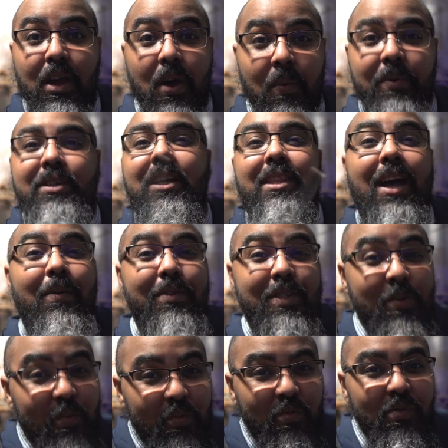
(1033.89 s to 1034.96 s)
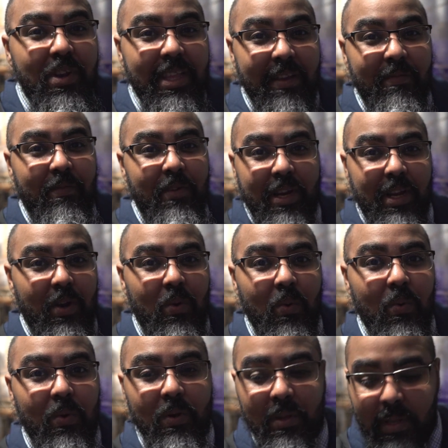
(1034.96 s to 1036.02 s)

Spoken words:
which I thought was really freaking cool.